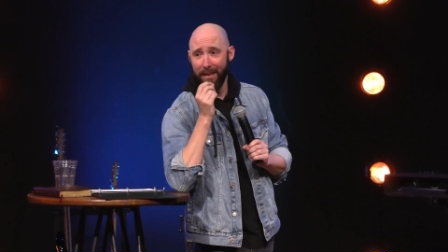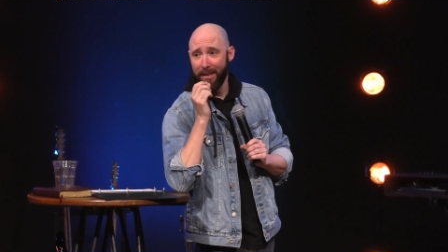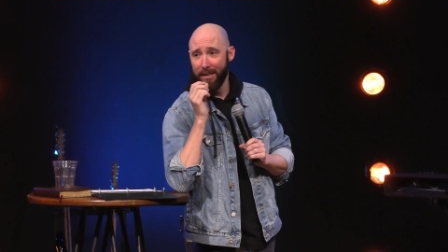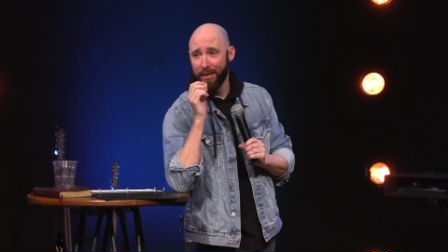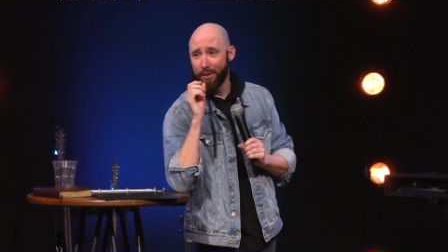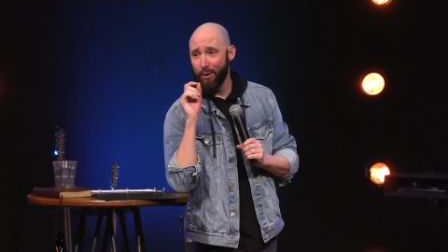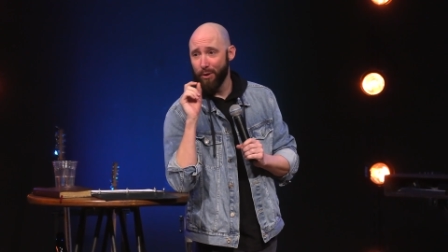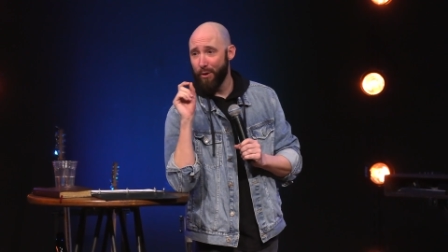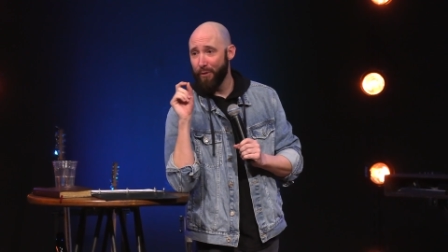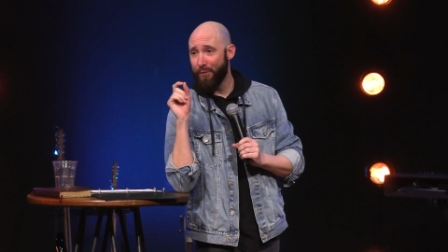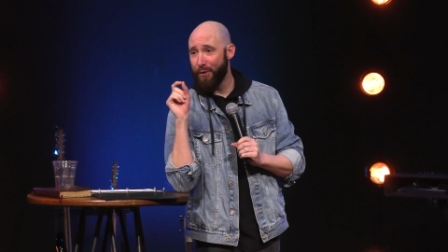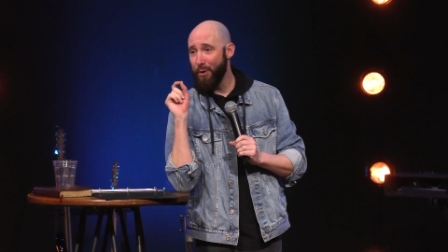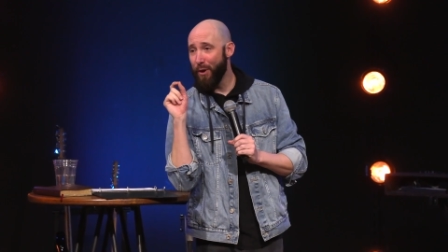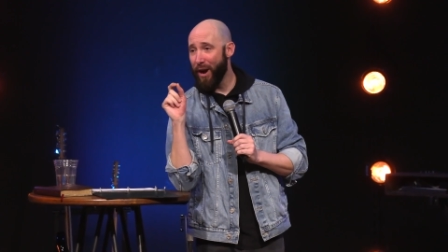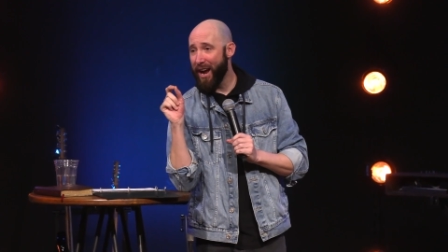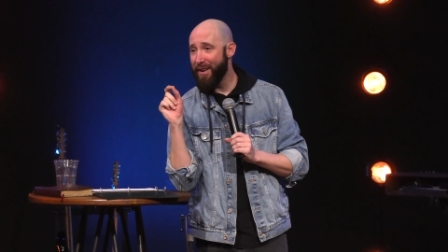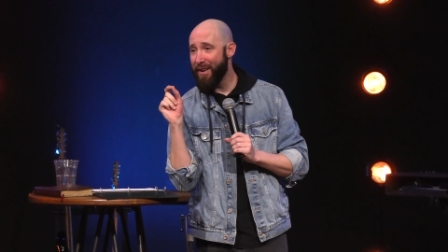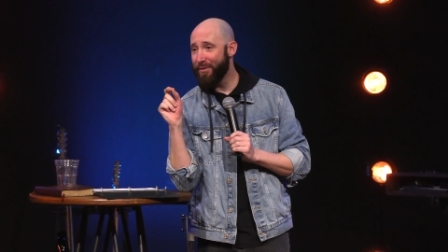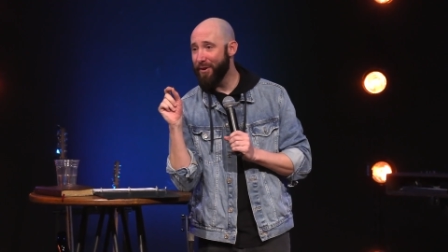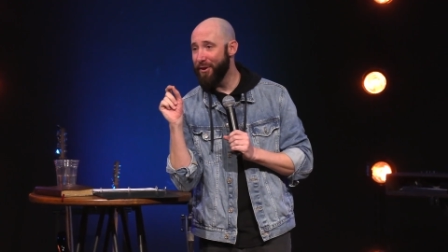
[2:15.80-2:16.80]
so, if you
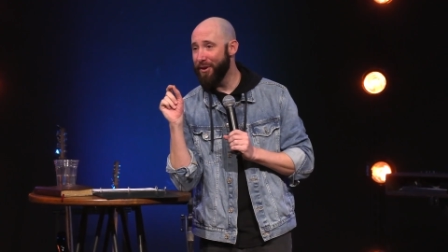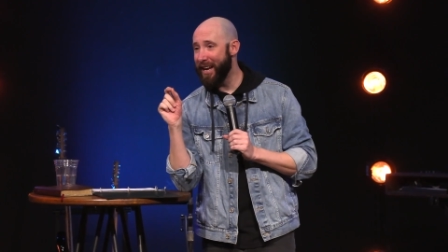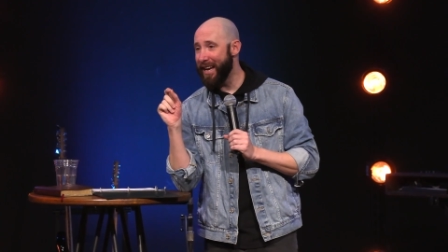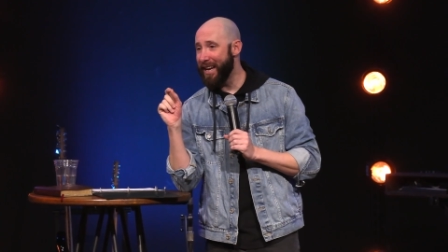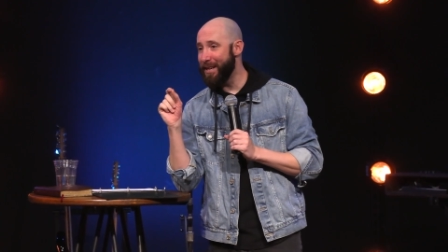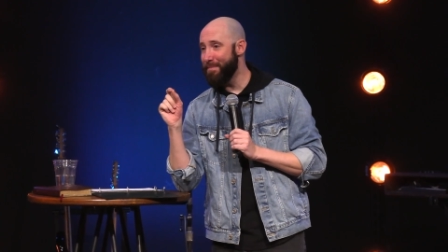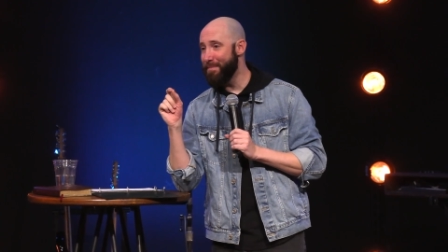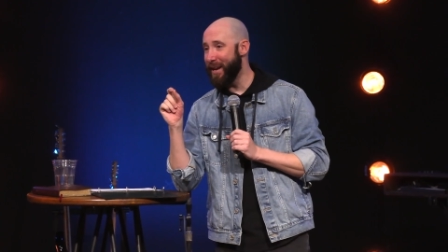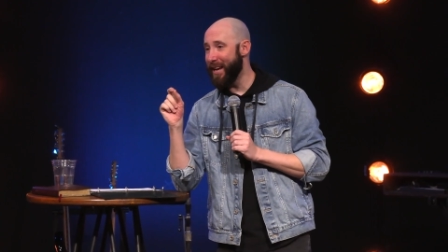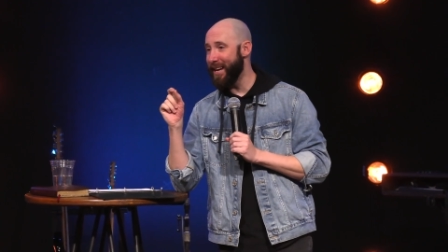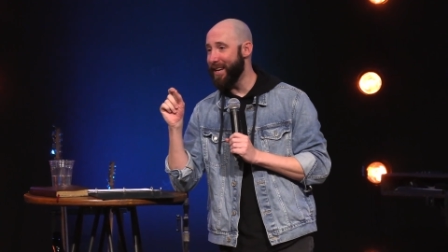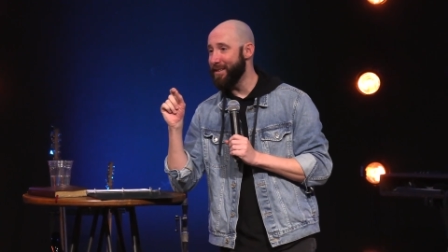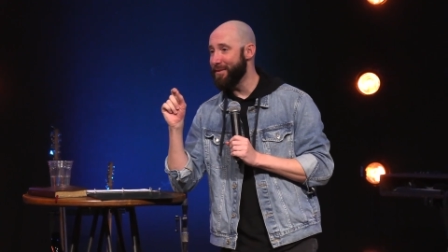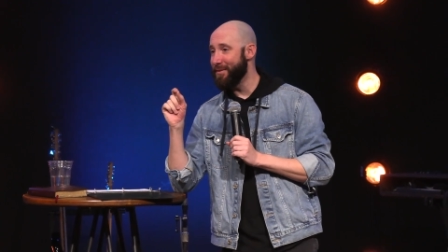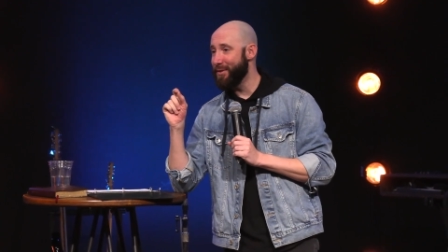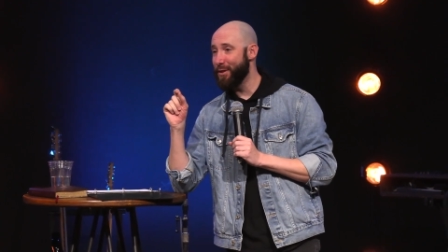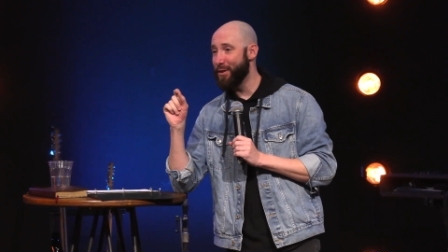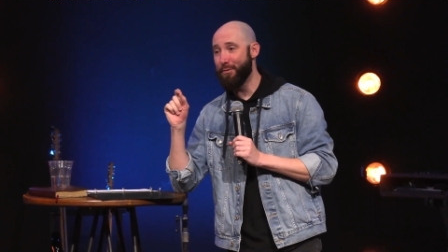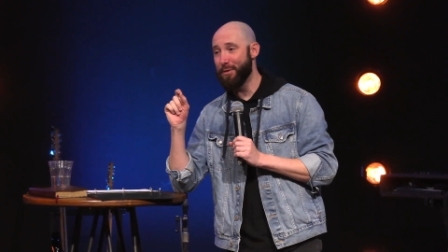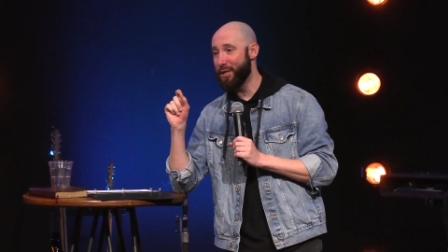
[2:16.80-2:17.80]
ever need me
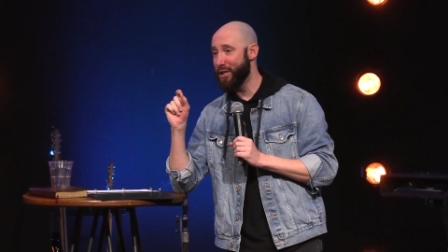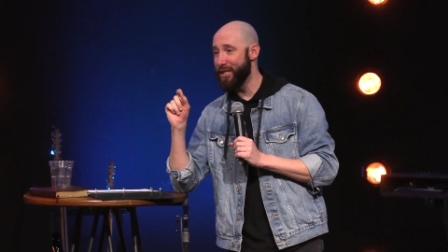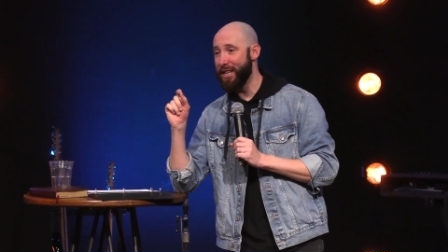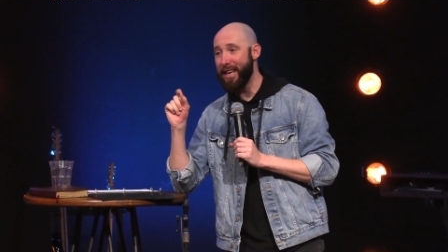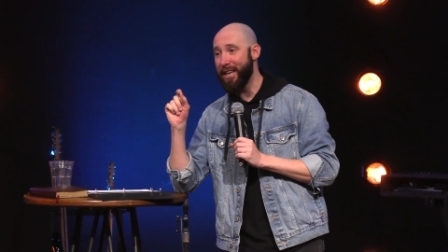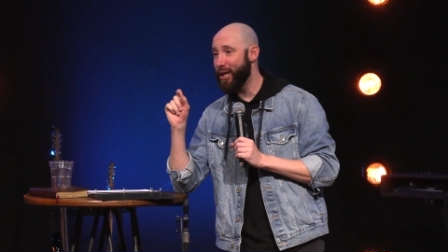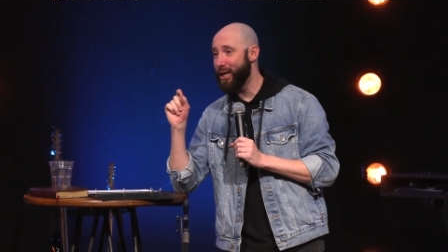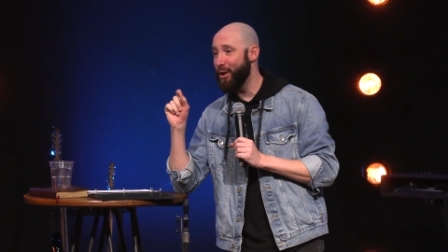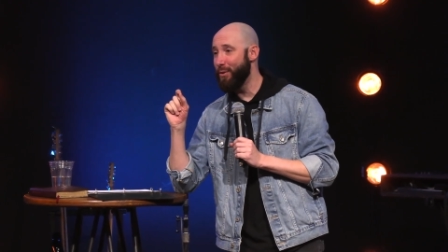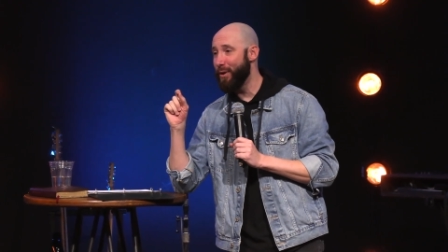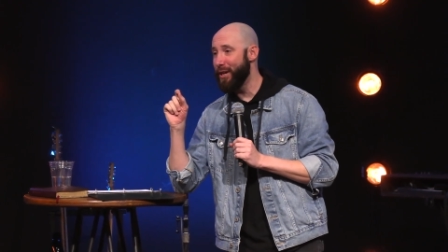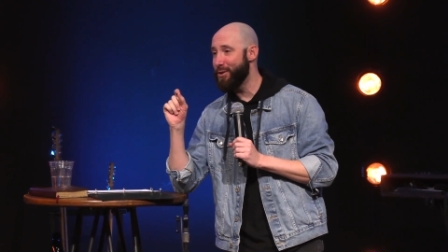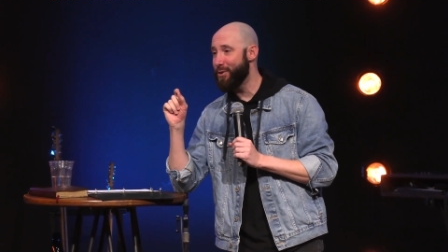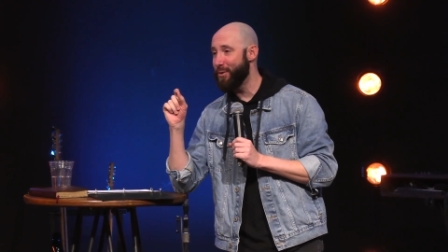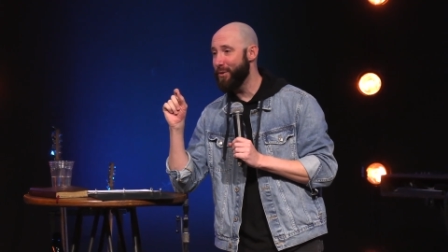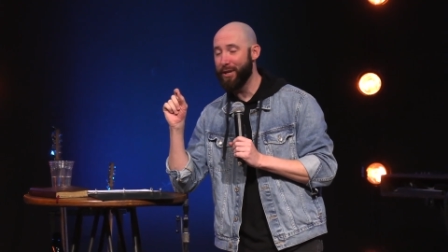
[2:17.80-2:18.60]
to sneak you into